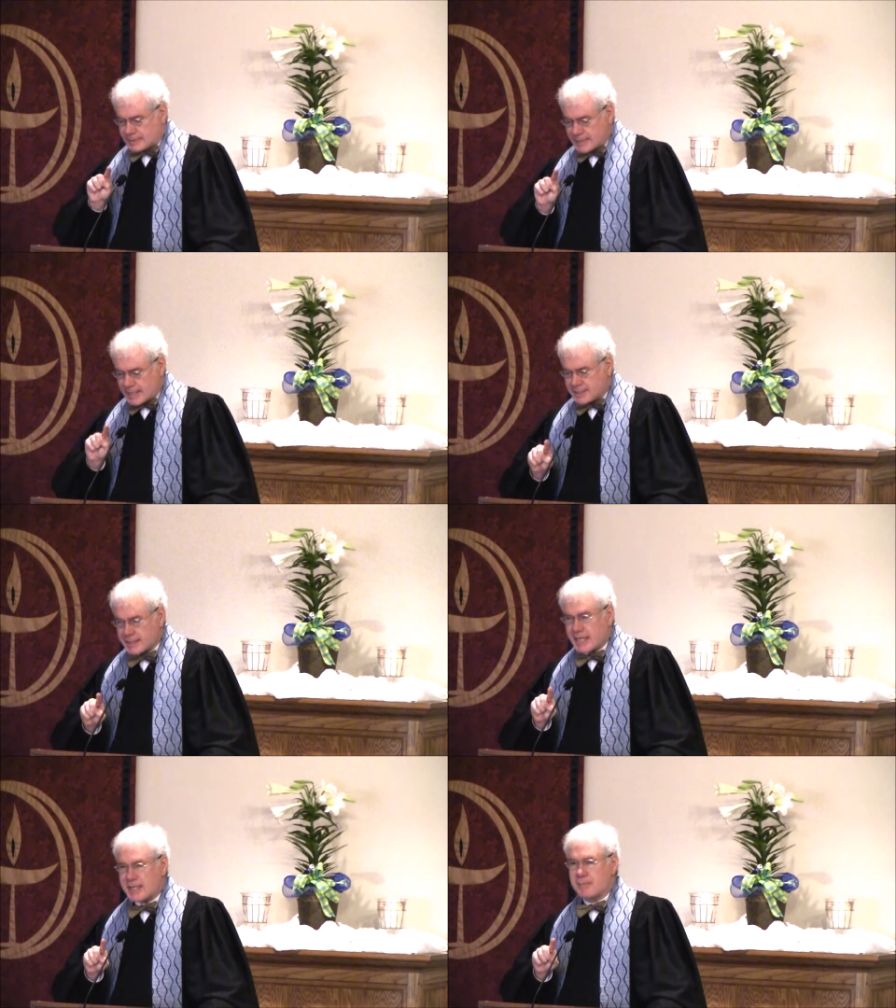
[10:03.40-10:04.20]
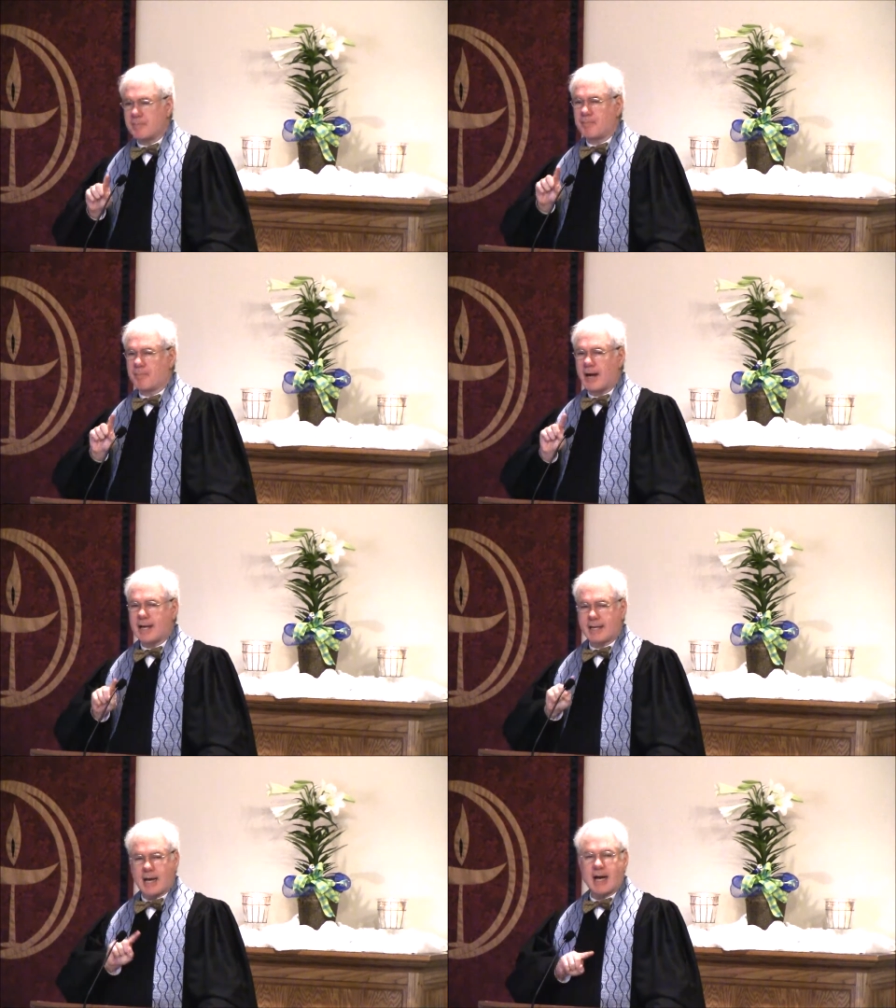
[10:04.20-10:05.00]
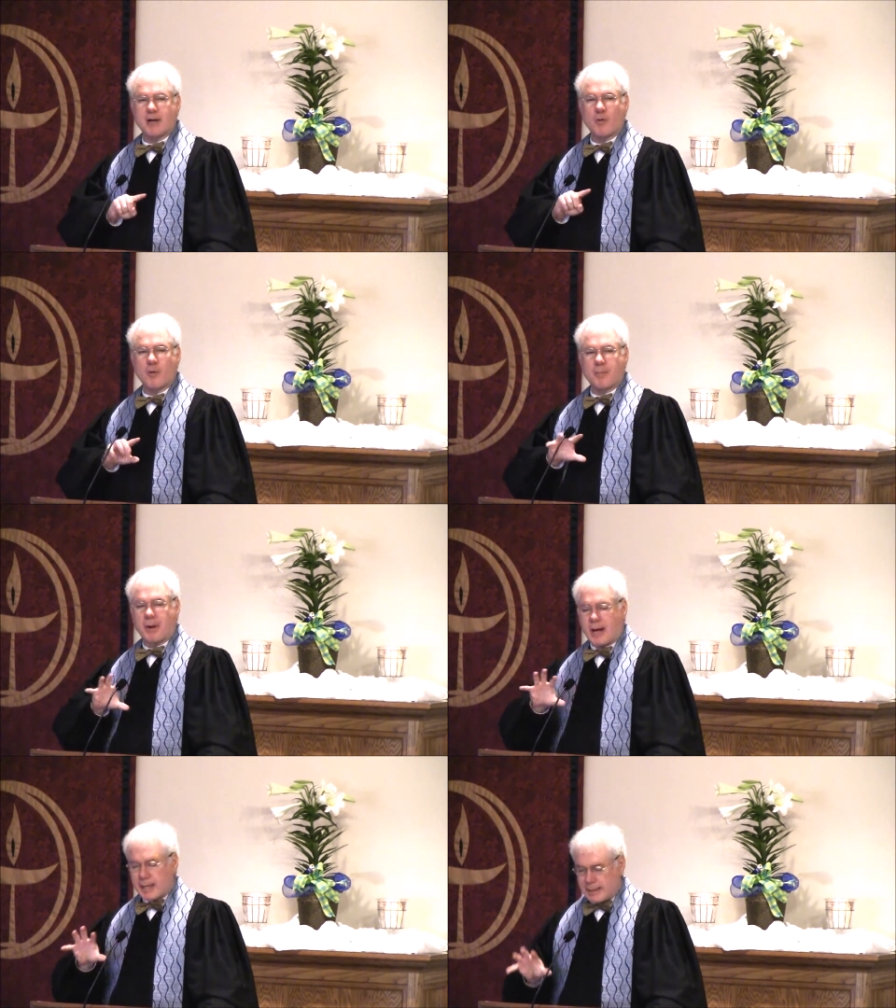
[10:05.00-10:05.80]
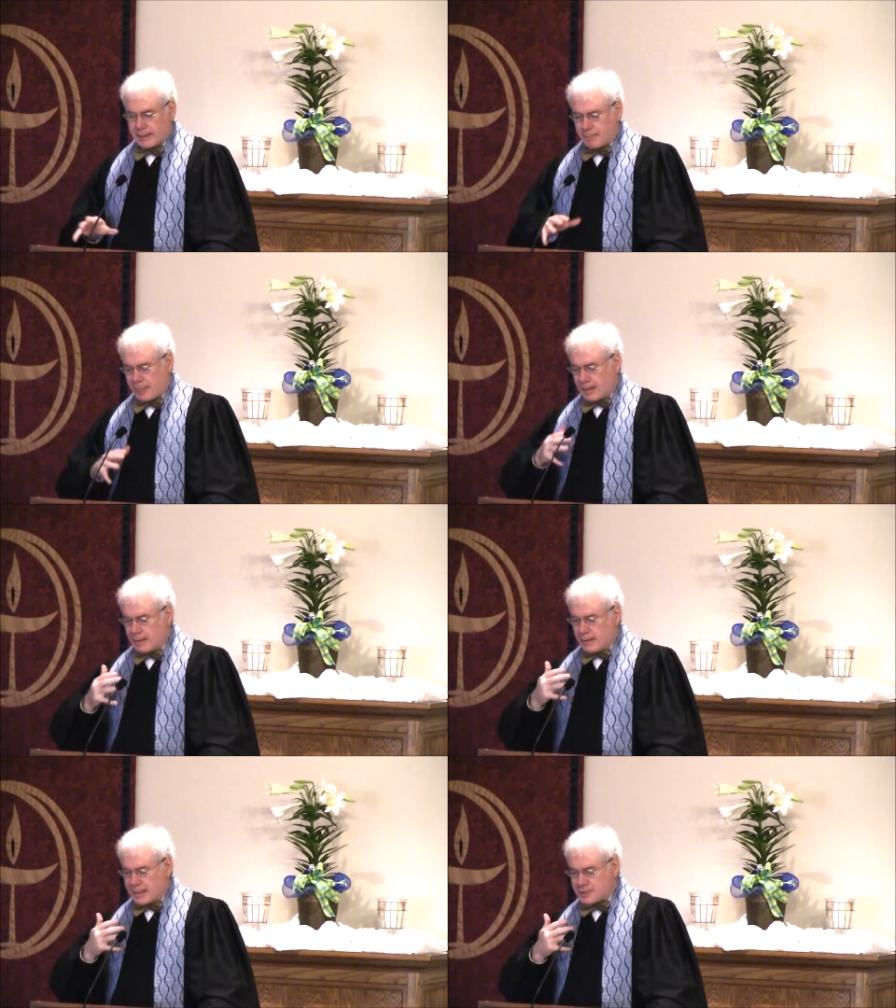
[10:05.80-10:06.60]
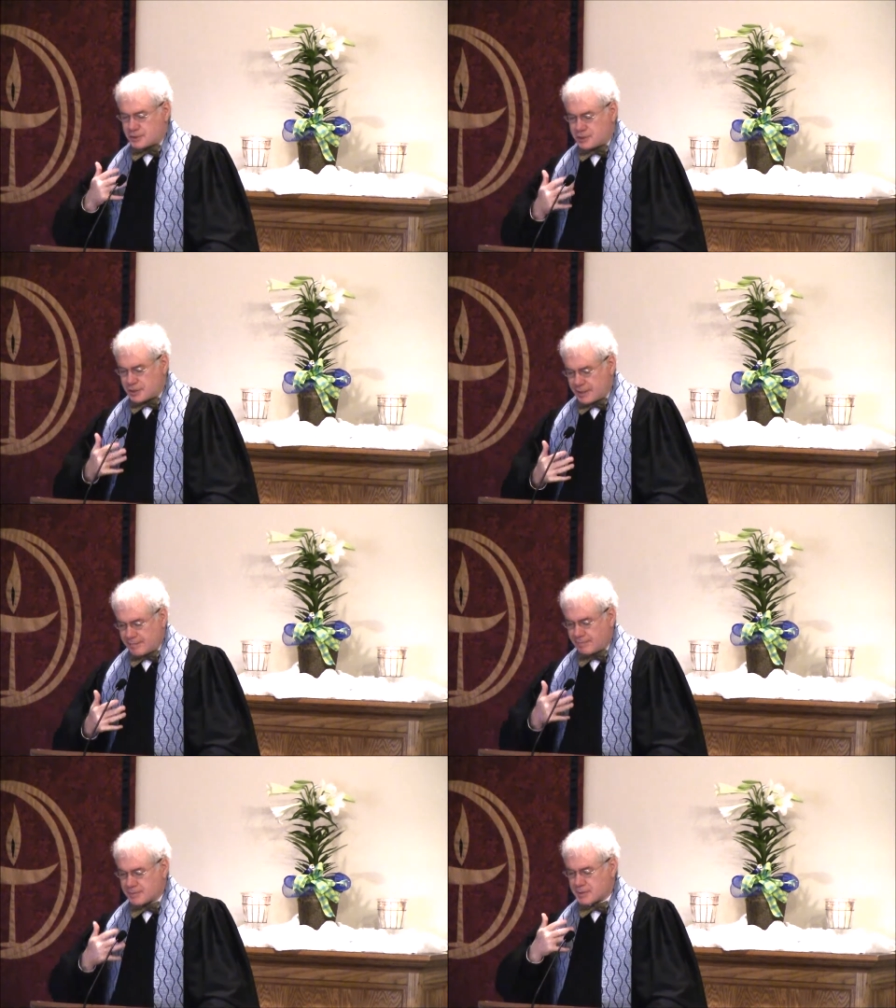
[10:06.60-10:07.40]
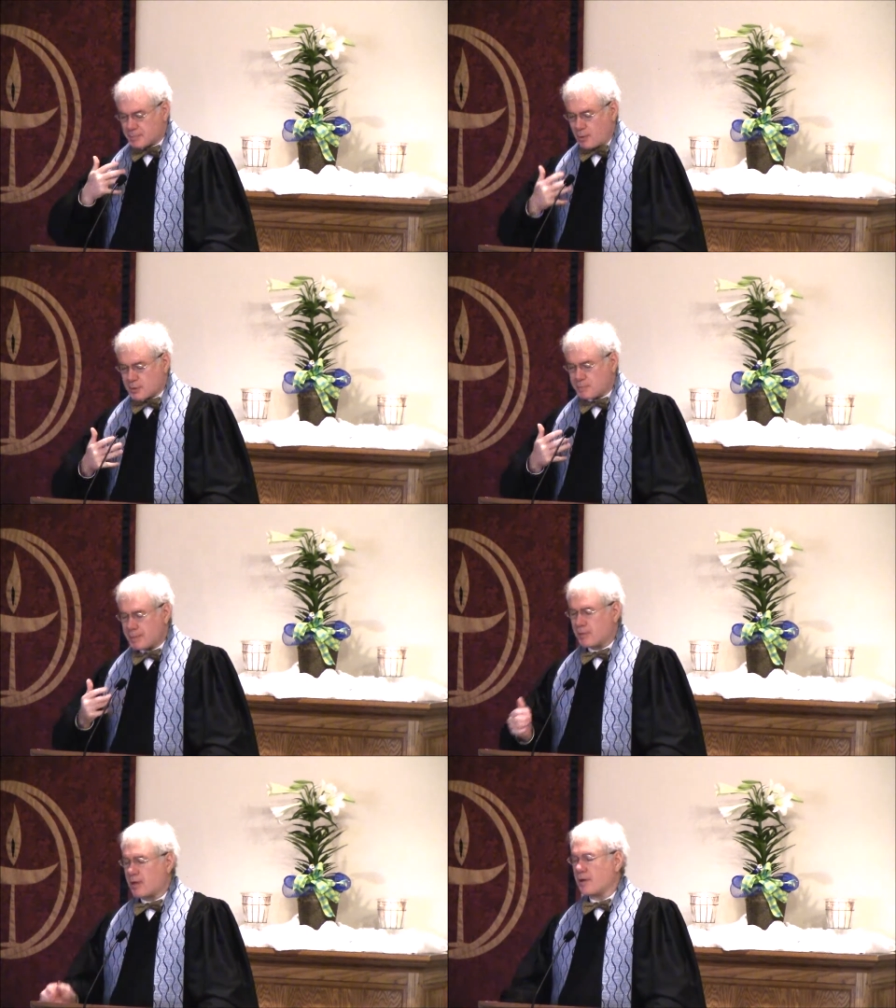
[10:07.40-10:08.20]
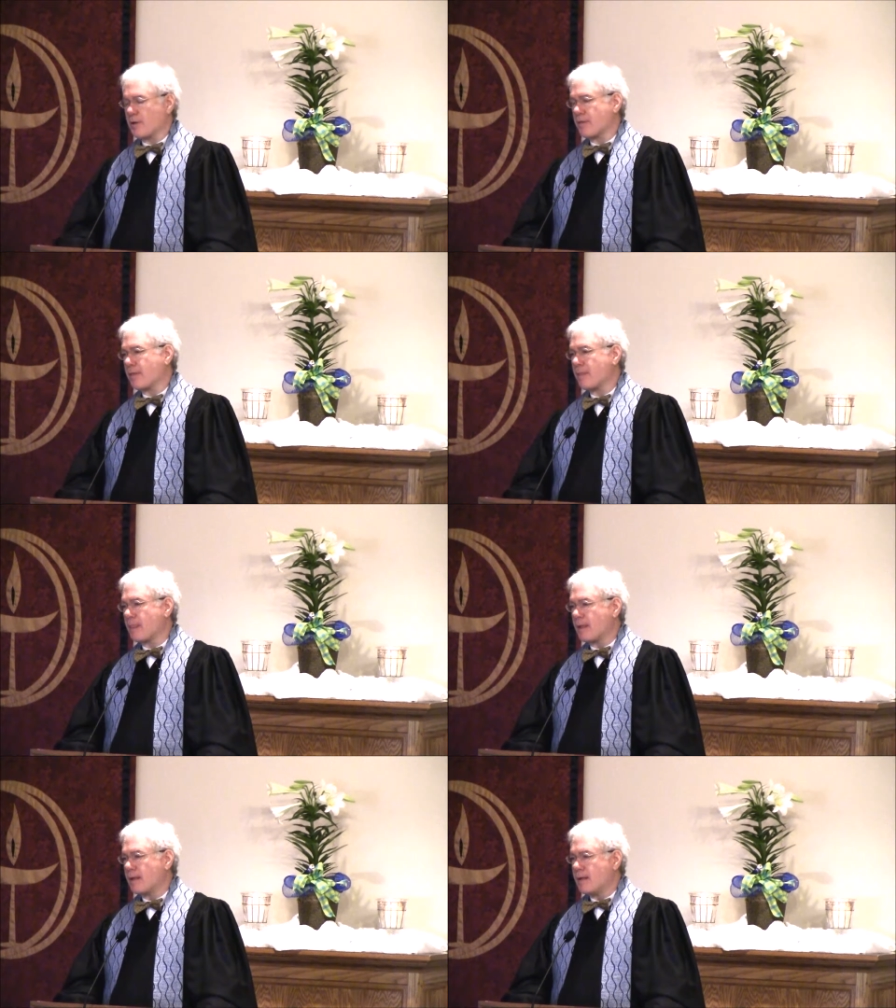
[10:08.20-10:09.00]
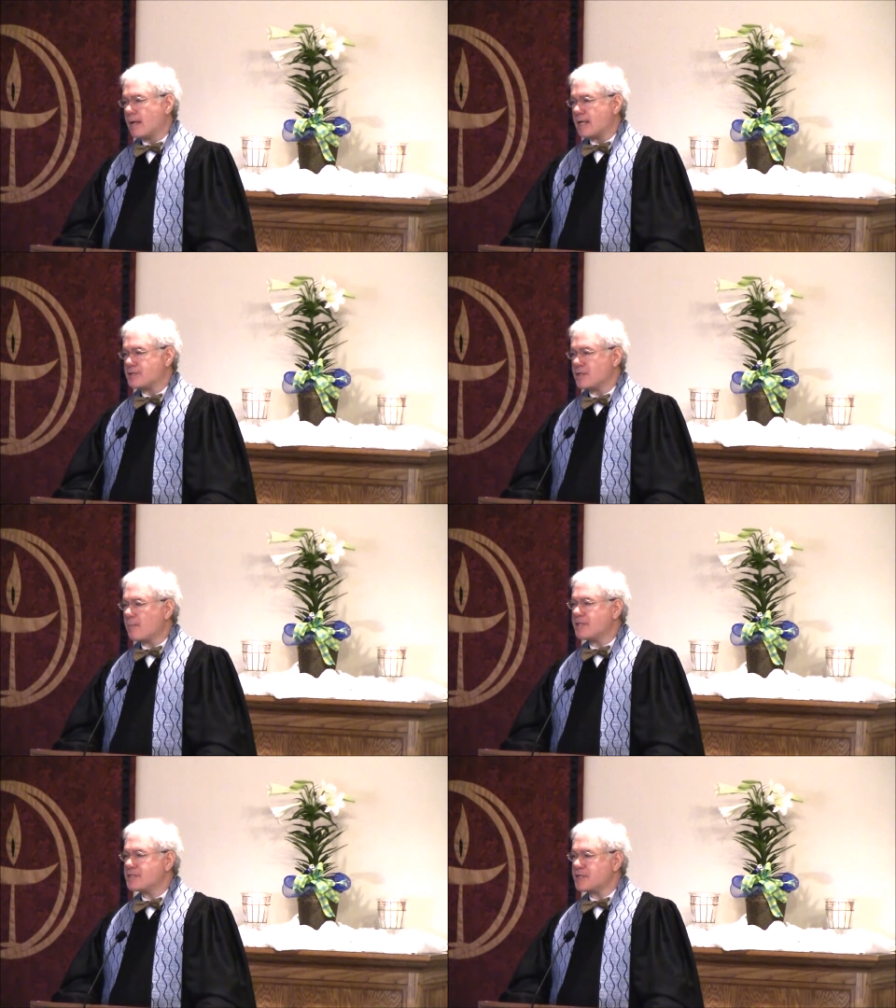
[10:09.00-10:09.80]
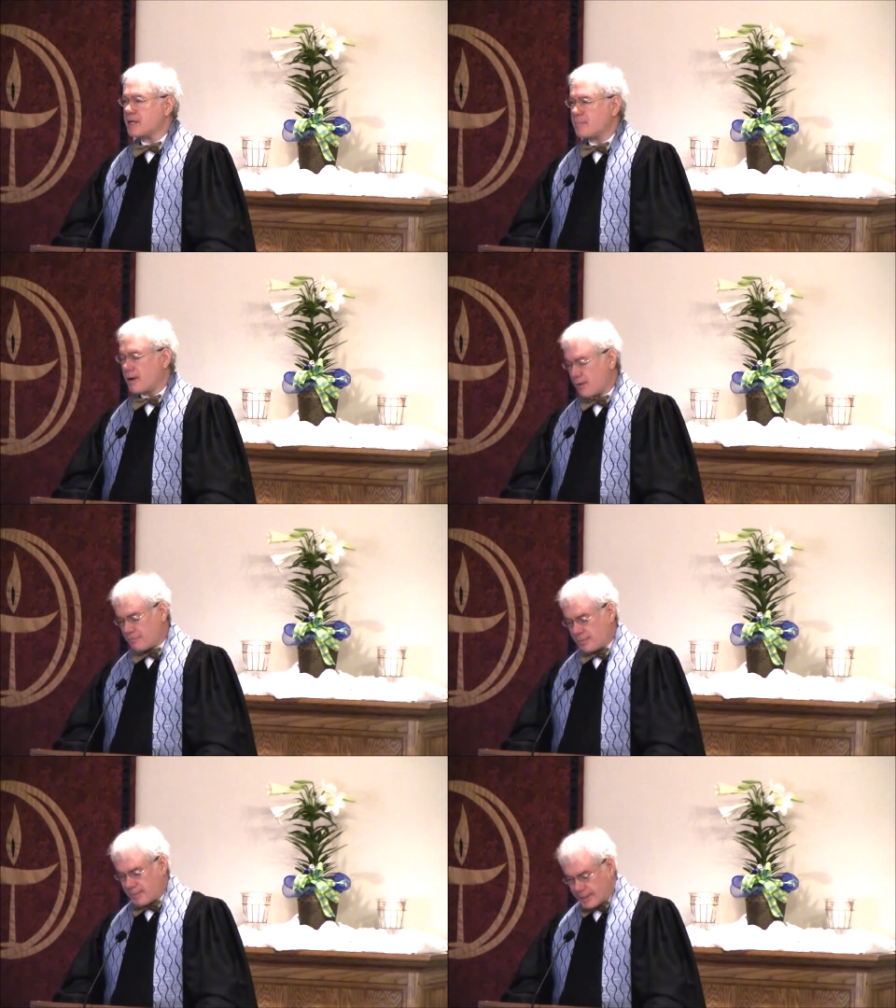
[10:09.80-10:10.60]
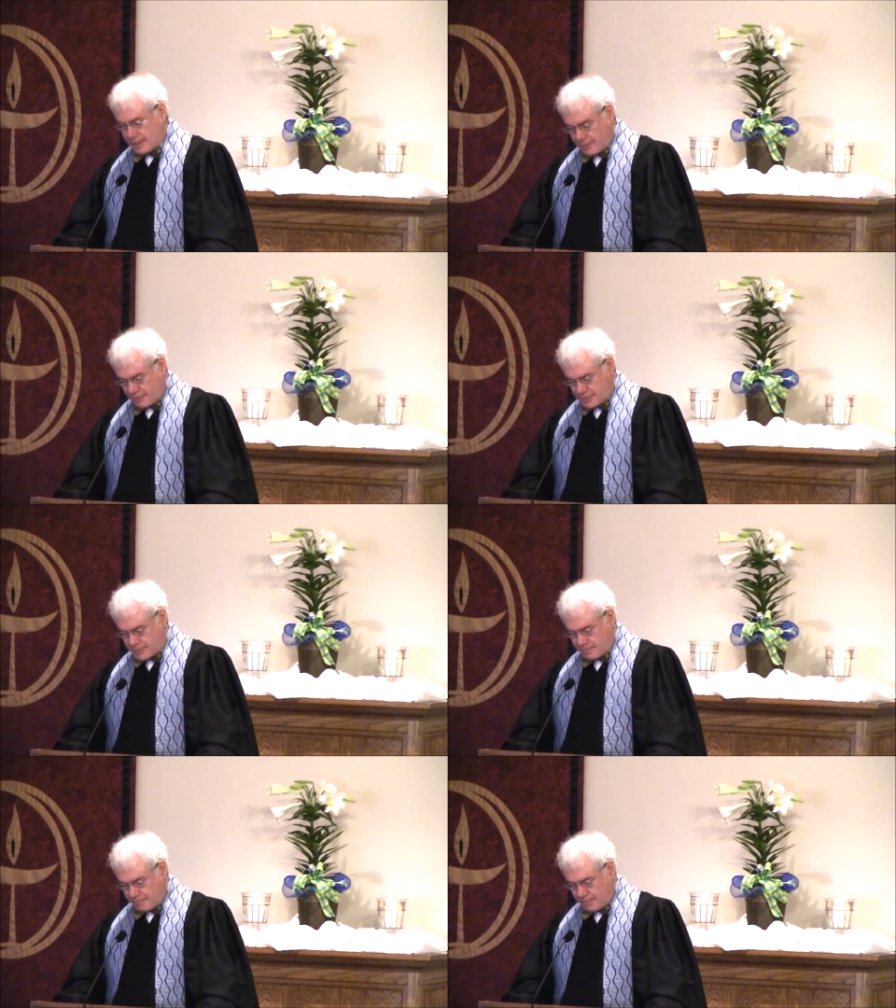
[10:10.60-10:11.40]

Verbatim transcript: designated by God or by his chief spokespeople on earth as someone set apart from the others,